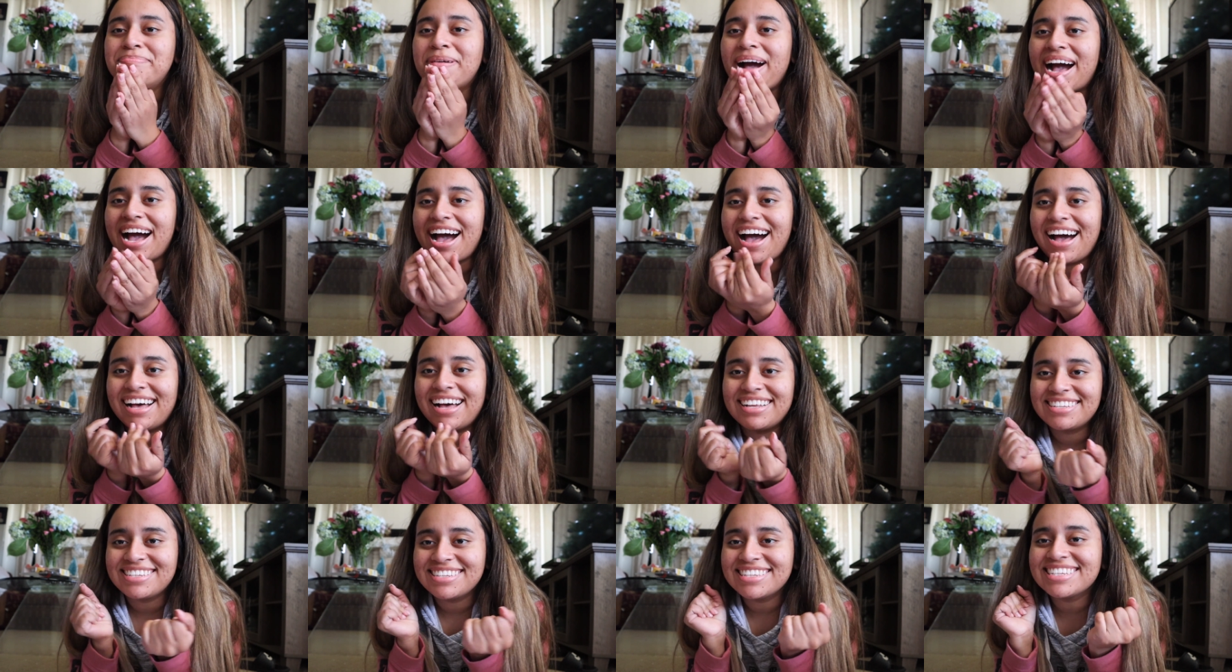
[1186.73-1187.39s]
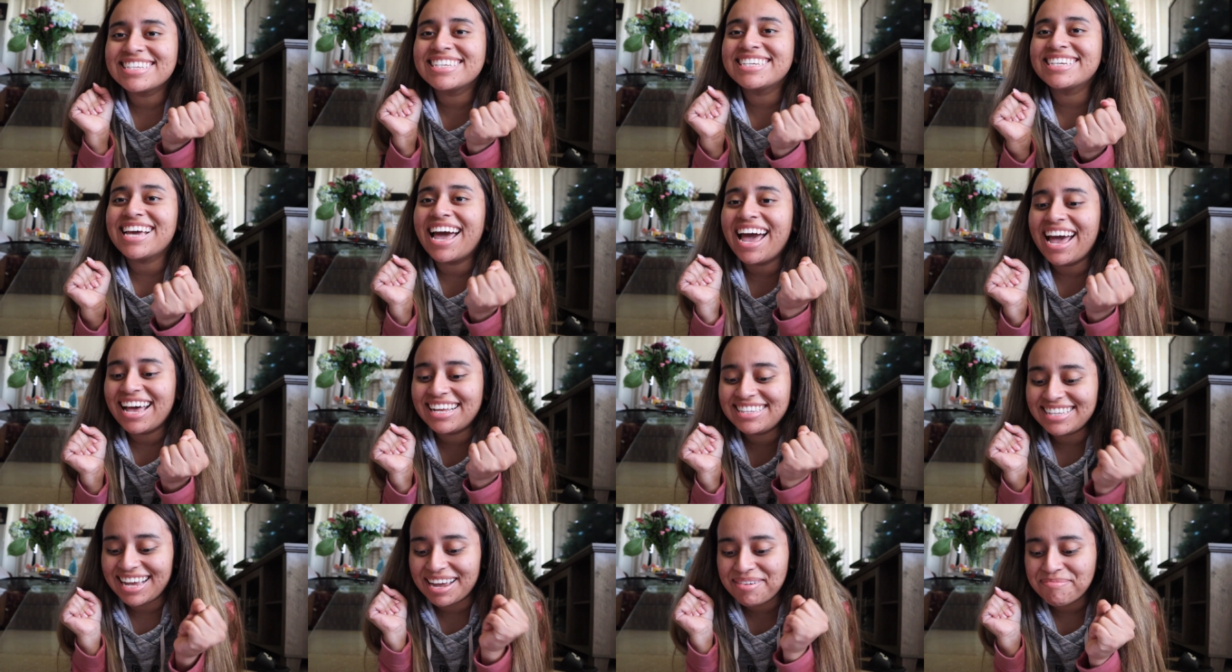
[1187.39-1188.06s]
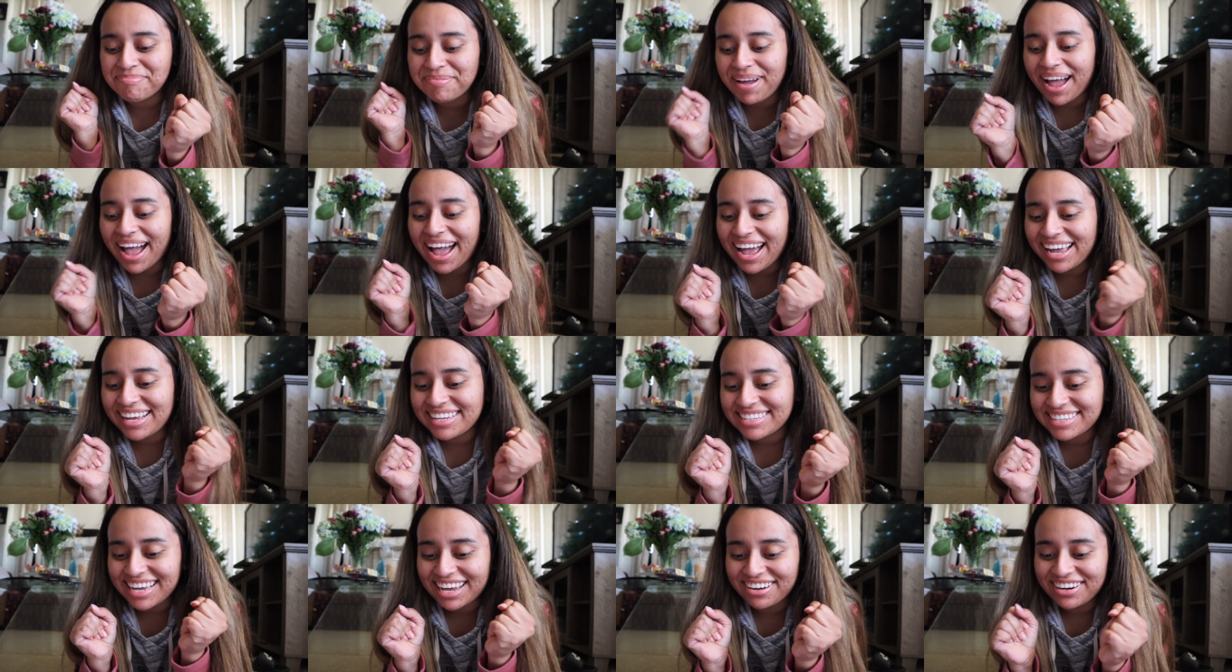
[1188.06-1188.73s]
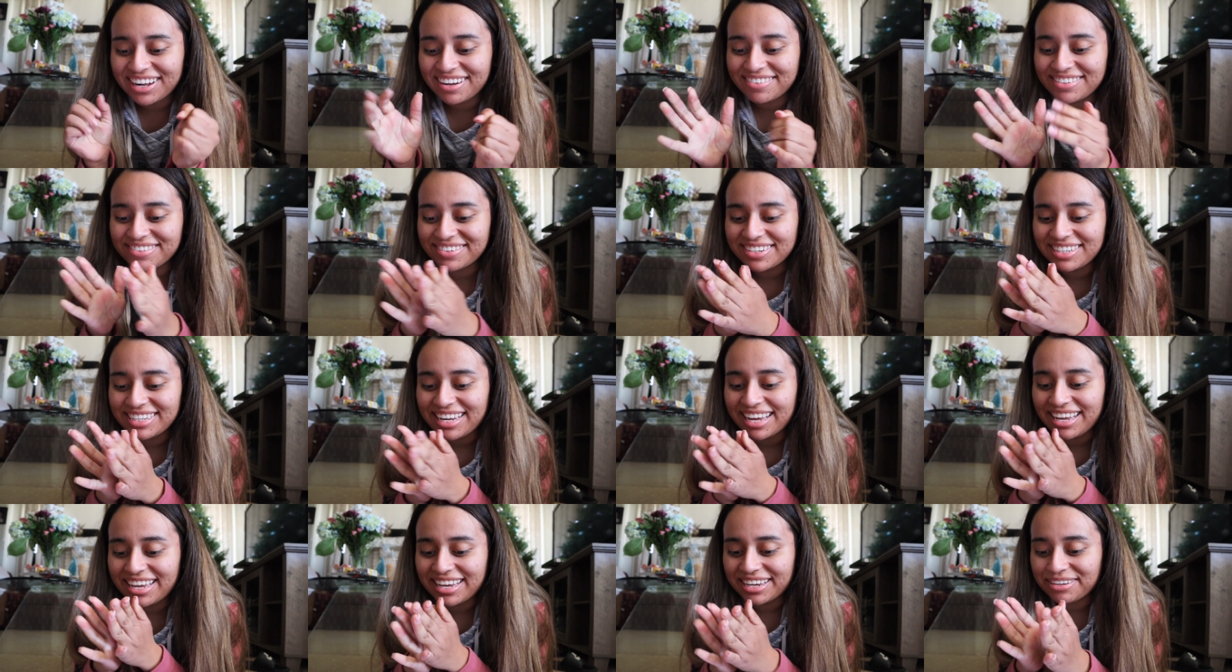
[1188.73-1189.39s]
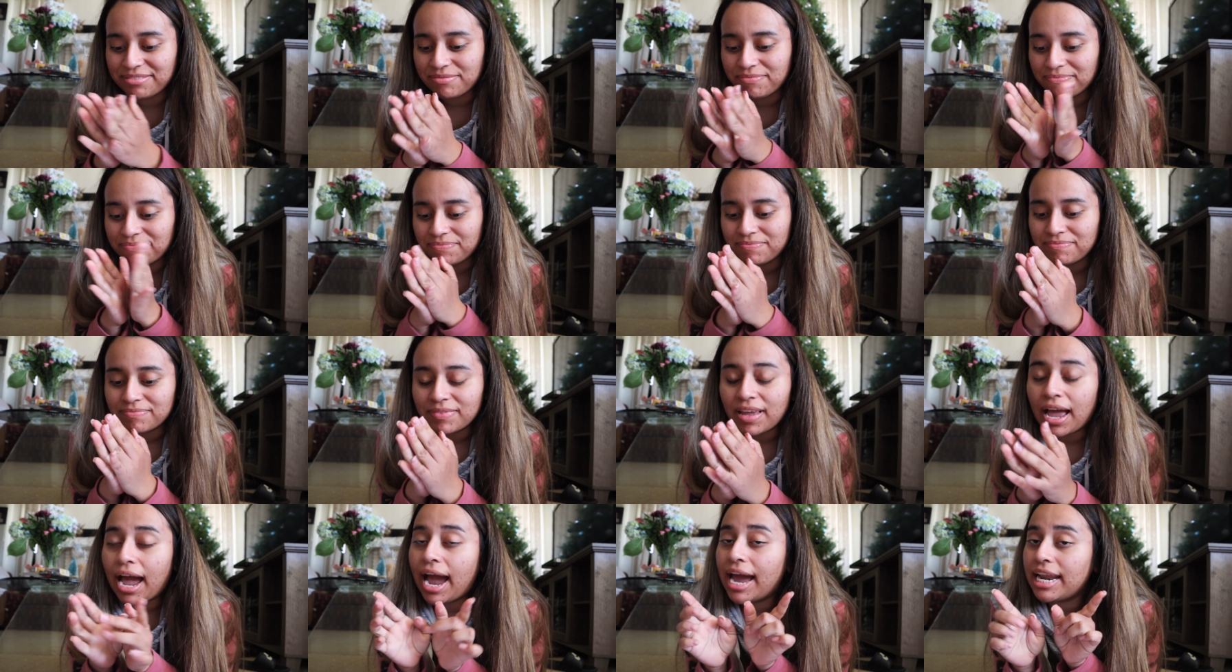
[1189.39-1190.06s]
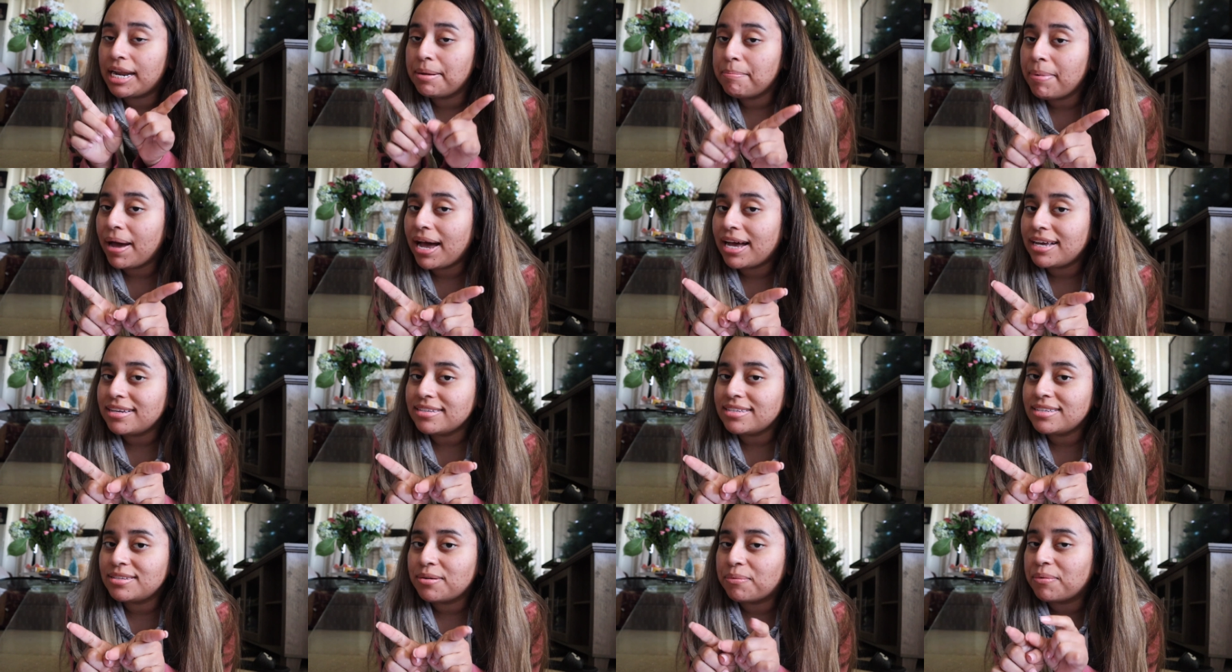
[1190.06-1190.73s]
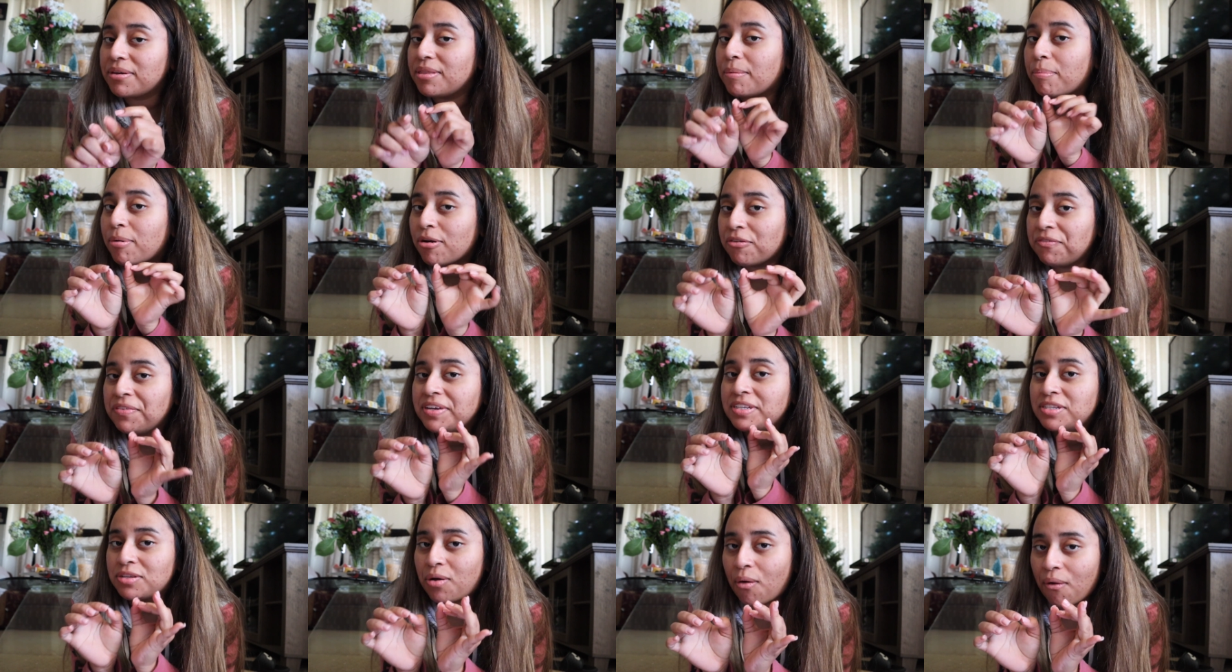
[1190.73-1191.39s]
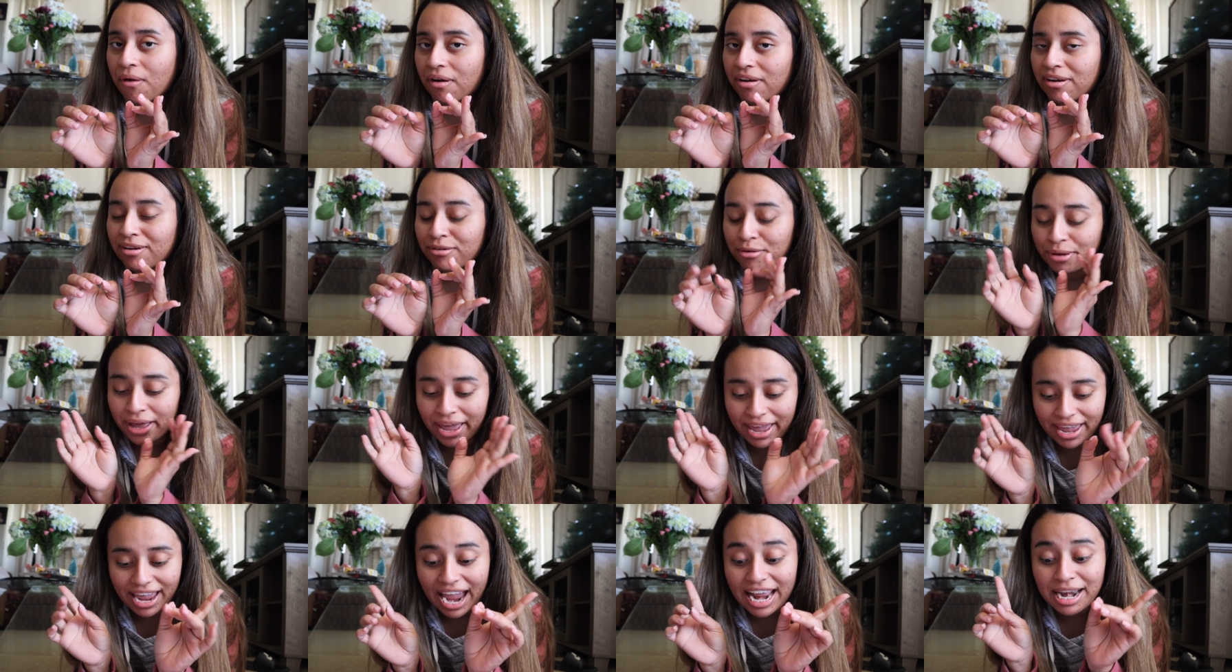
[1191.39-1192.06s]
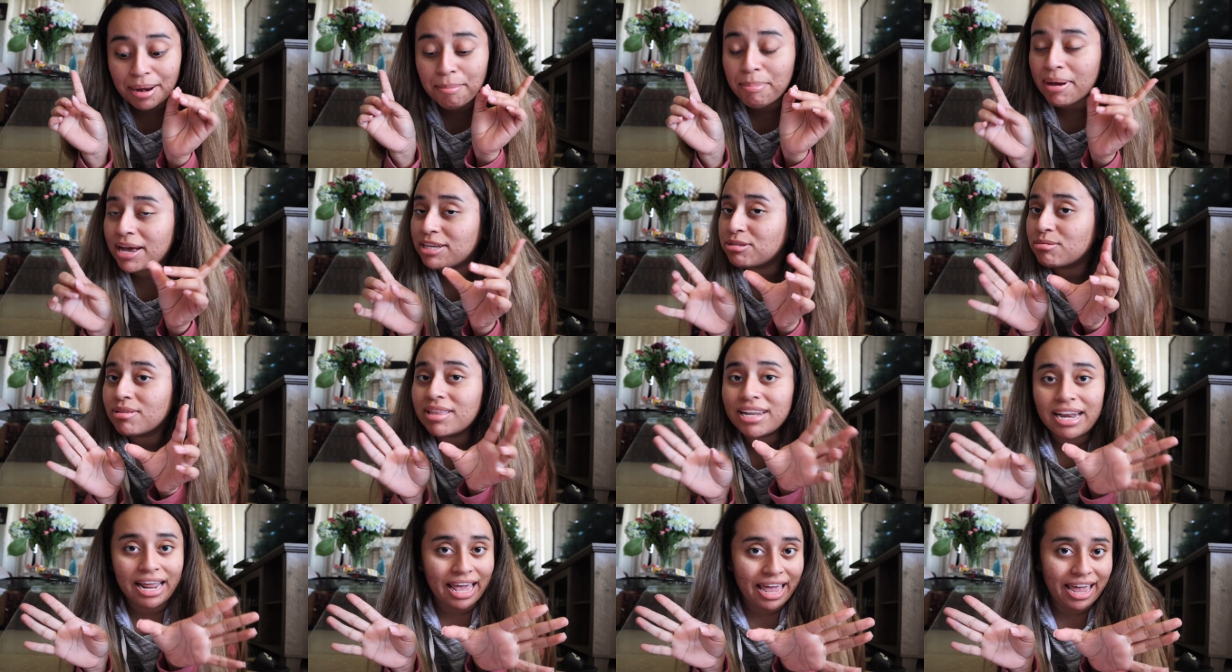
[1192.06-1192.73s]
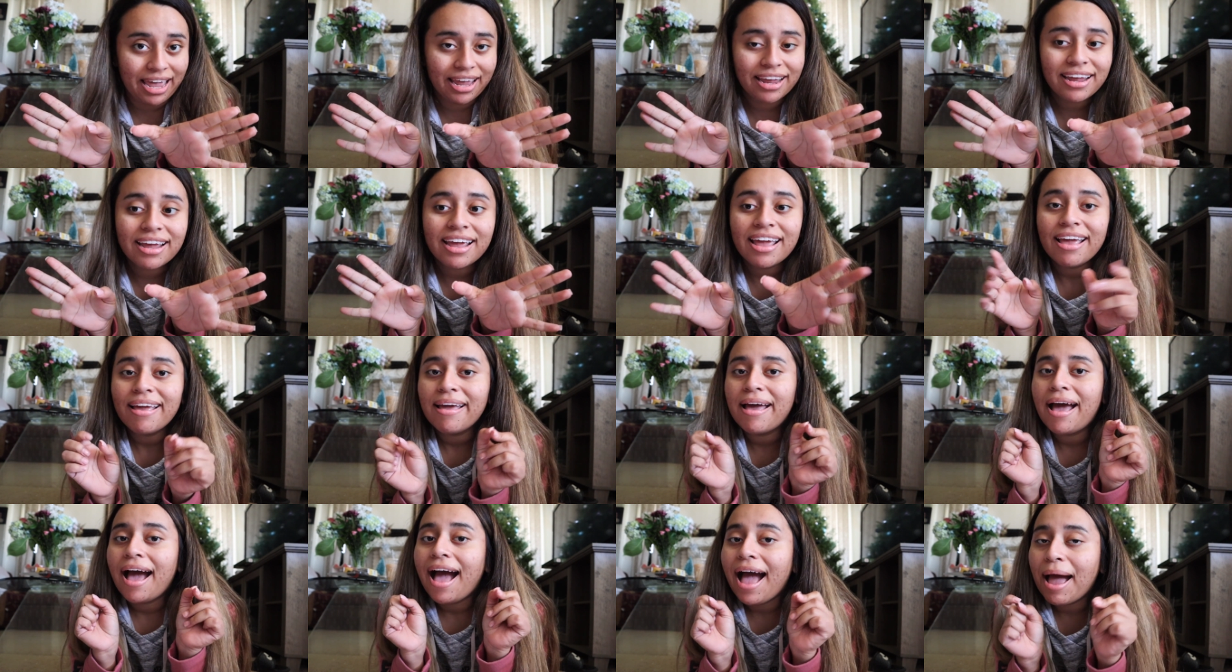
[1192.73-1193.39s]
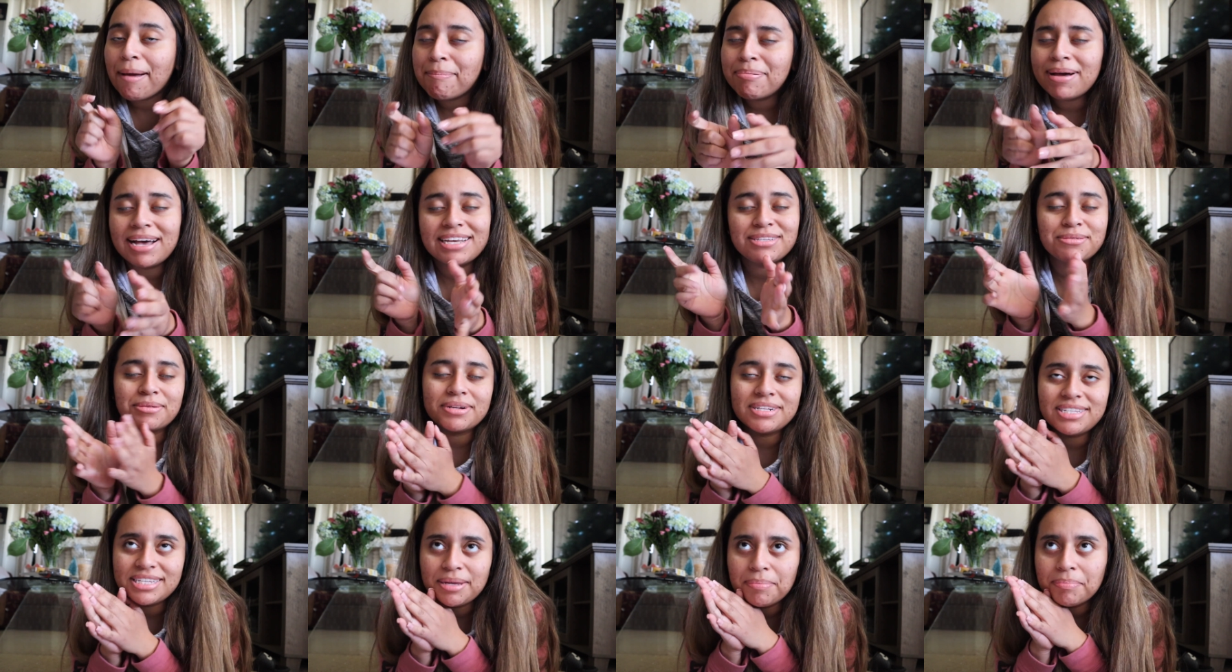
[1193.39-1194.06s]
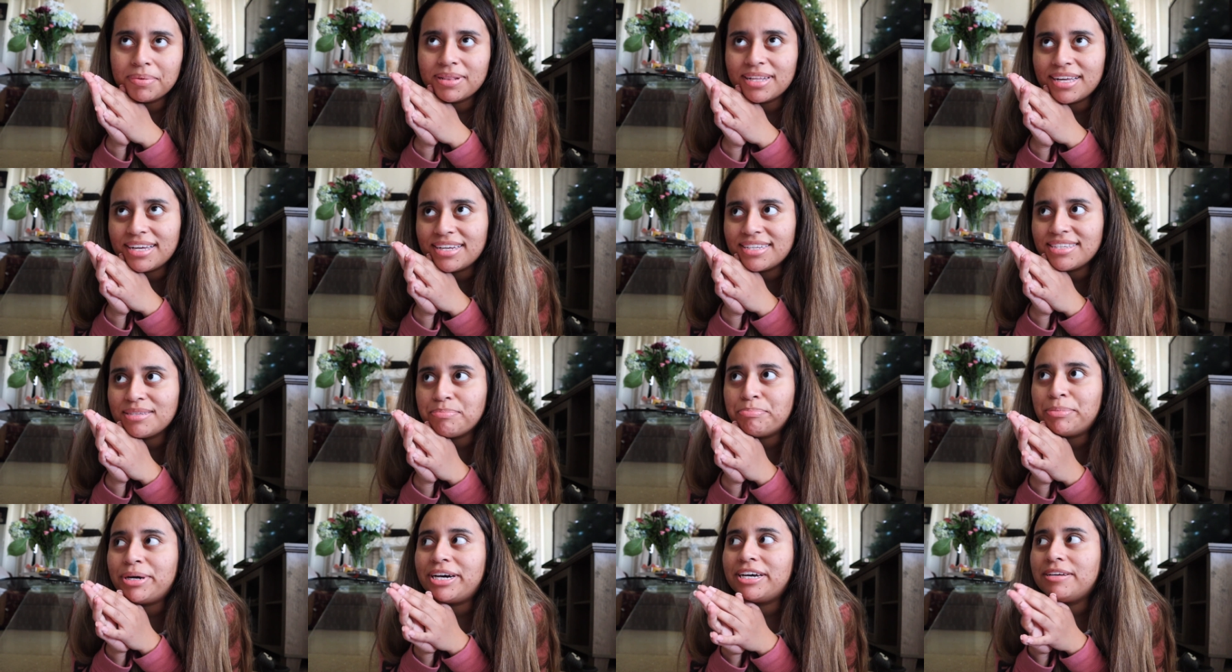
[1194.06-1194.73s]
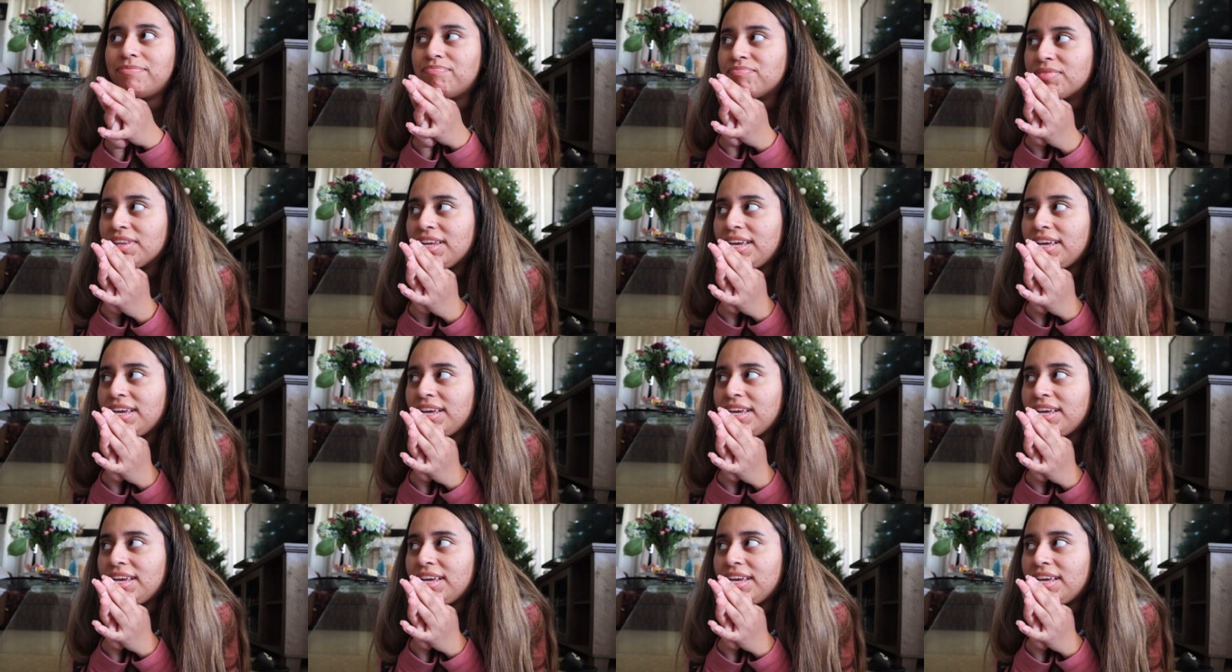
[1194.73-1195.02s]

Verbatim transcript: passed. Yes, I passed. I don't have to retake it. I didn't pass with a perfect score, okay? I didn't pass with an A. I passed with a C+, plus, but